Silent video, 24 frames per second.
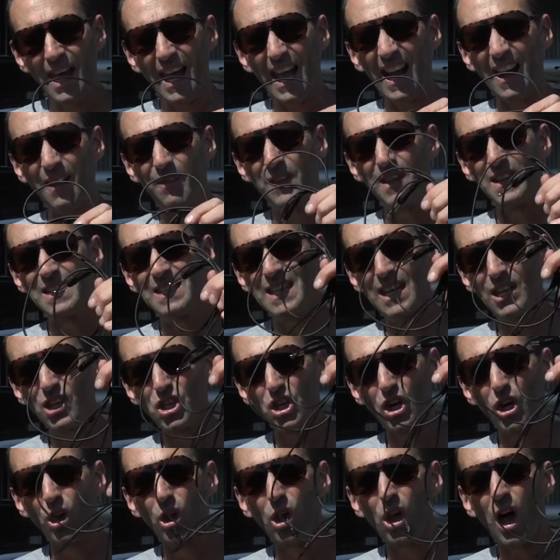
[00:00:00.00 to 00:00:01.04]
and the
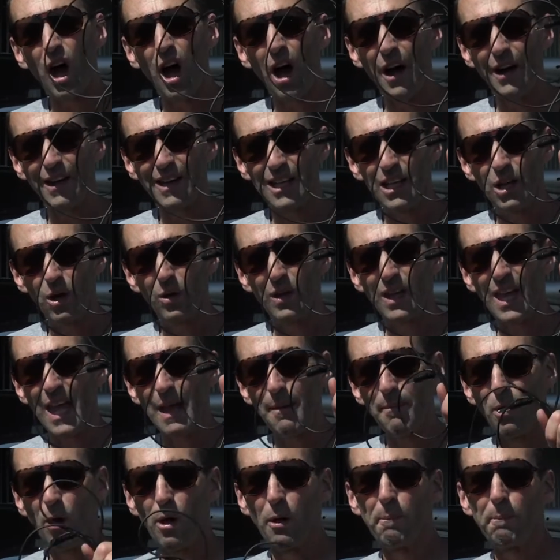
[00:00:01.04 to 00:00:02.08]
digital audio
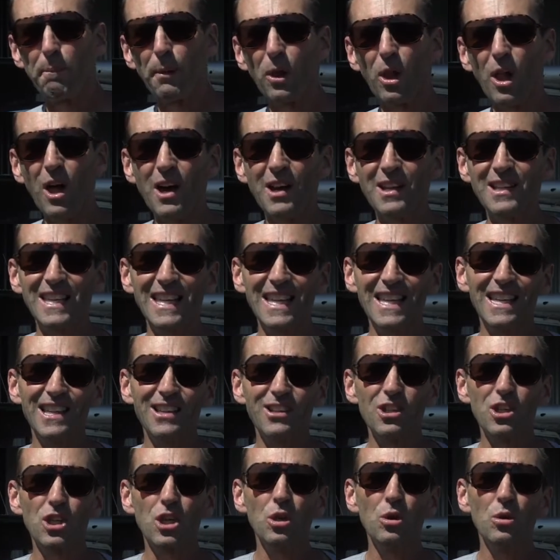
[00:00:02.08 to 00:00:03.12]
cable plugged
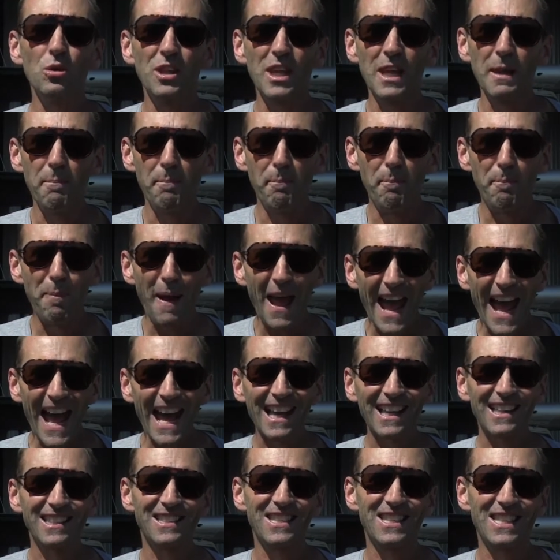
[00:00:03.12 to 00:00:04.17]
into the
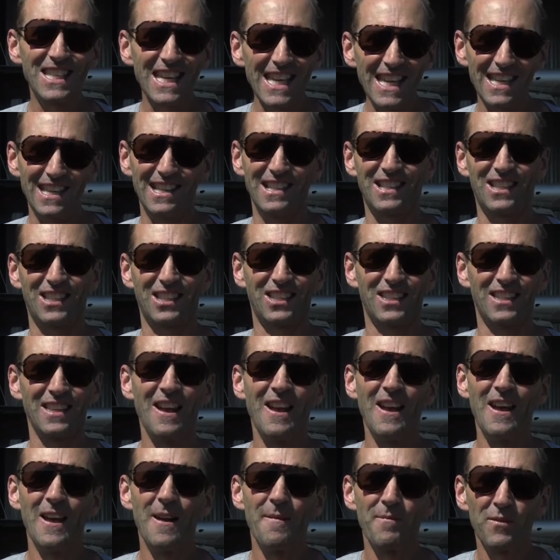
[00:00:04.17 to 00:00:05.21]
back seats.
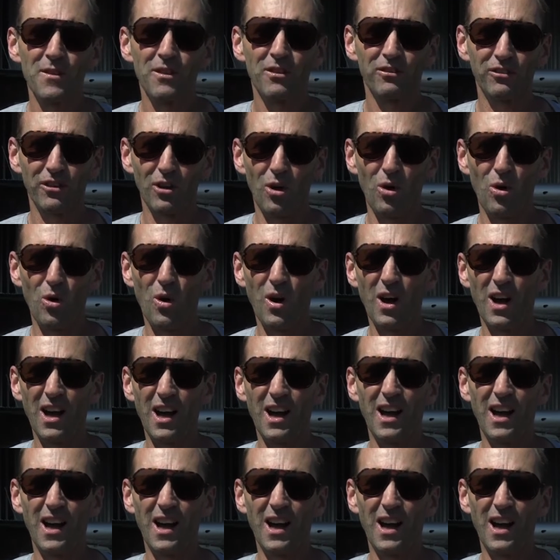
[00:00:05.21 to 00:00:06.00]
So